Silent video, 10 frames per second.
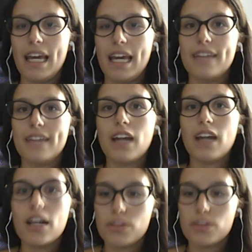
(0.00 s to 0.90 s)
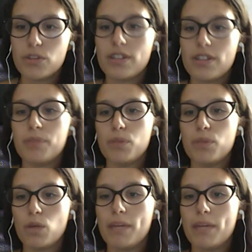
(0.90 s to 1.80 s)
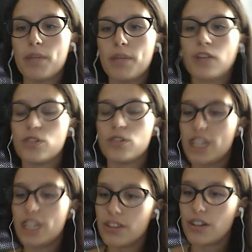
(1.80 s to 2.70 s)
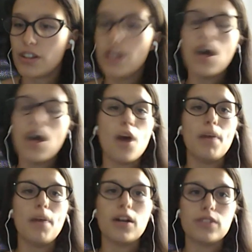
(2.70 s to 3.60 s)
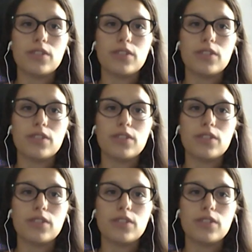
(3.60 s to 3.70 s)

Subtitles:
And there are assumptions that people will make about your gender, about